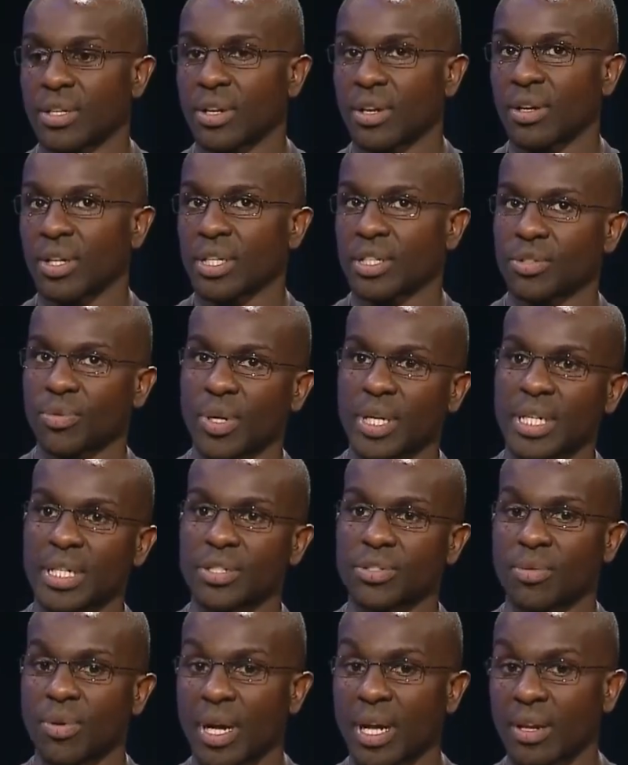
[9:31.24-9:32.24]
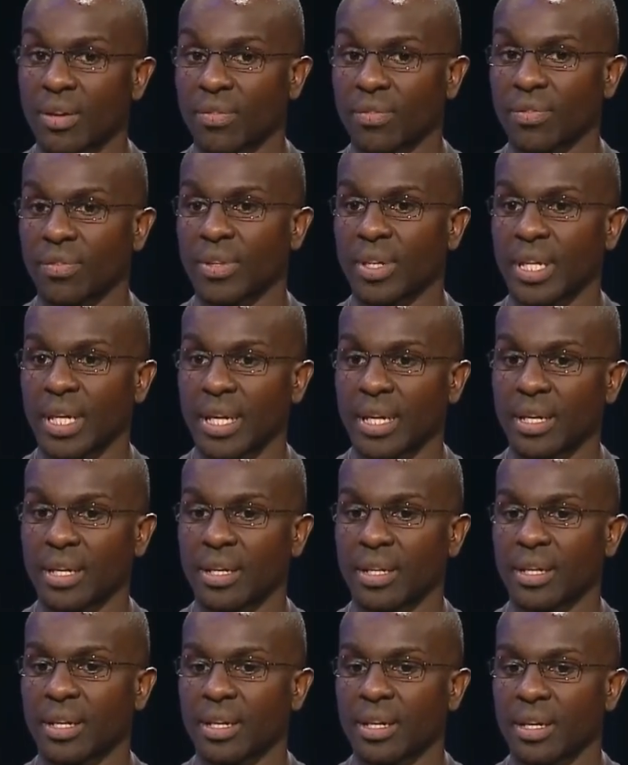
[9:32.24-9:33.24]
early 2012,
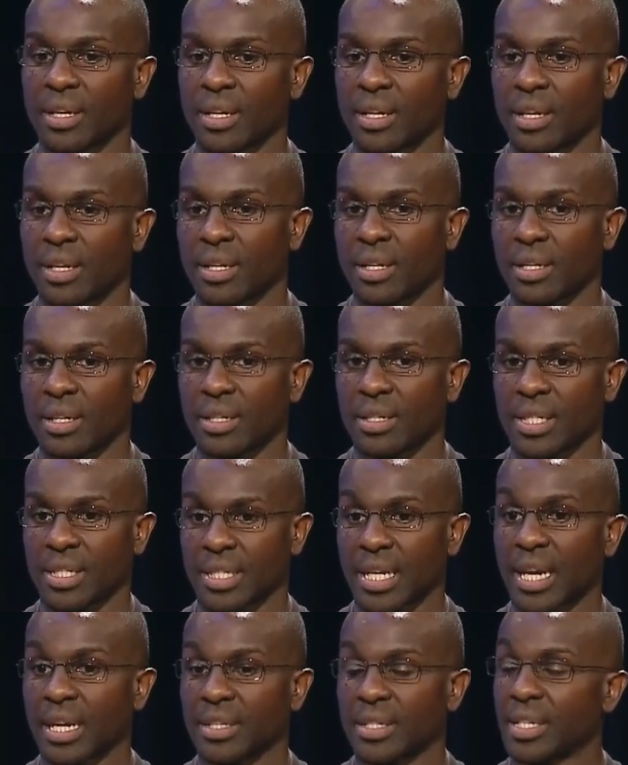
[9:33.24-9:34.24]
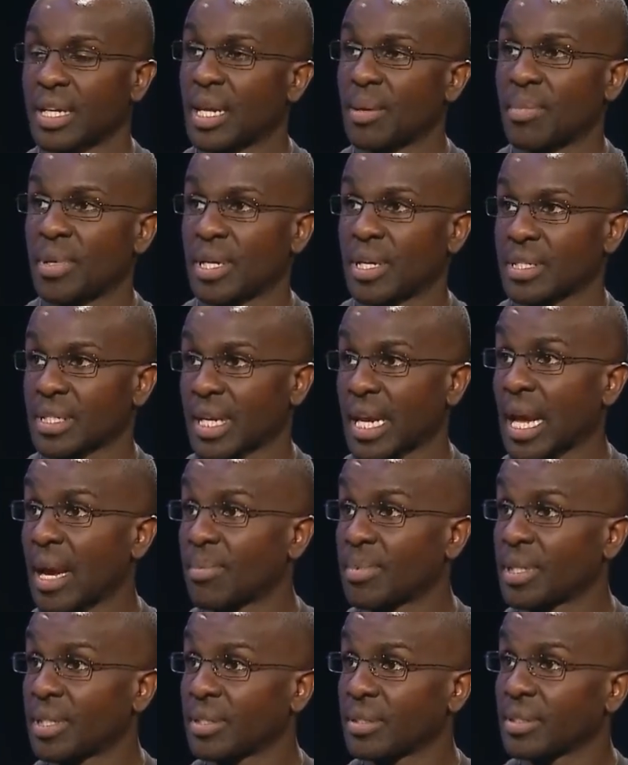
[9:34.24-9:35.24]
they decided to name me as a
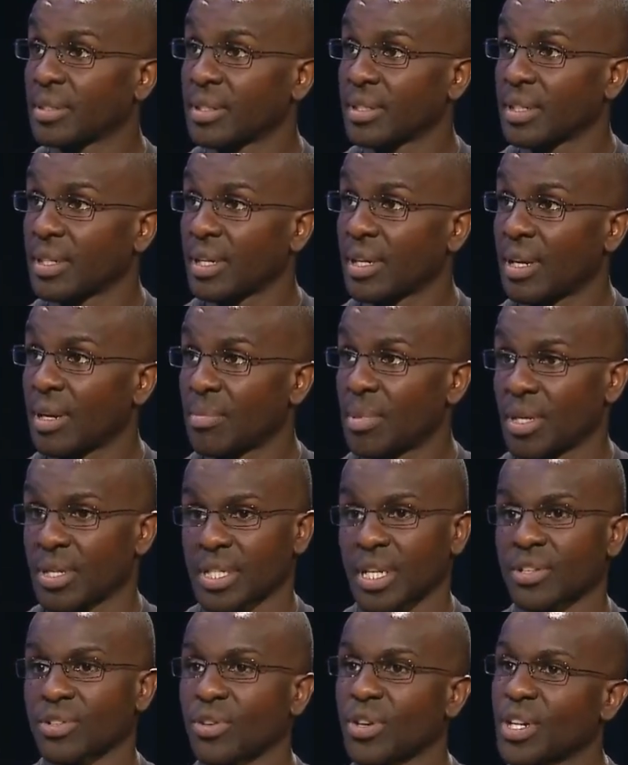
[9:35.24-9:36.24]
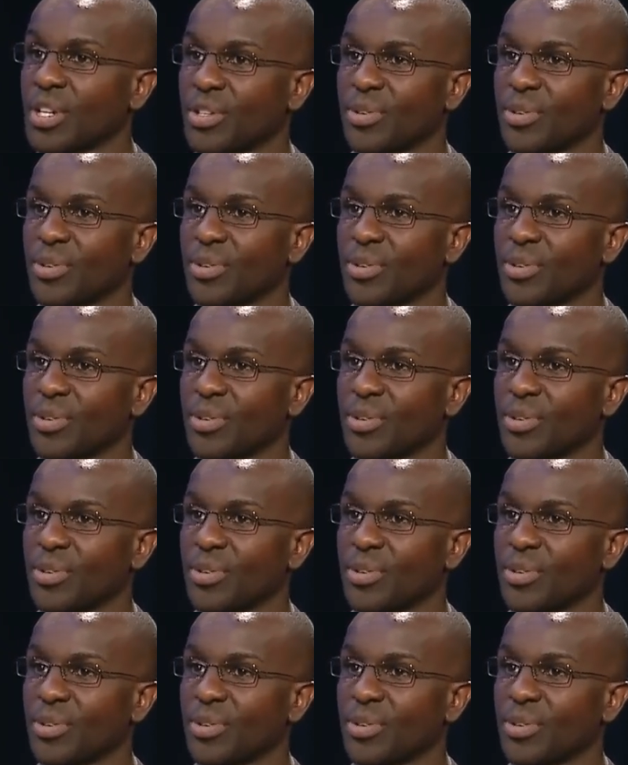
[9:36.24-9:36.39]
captain because I was already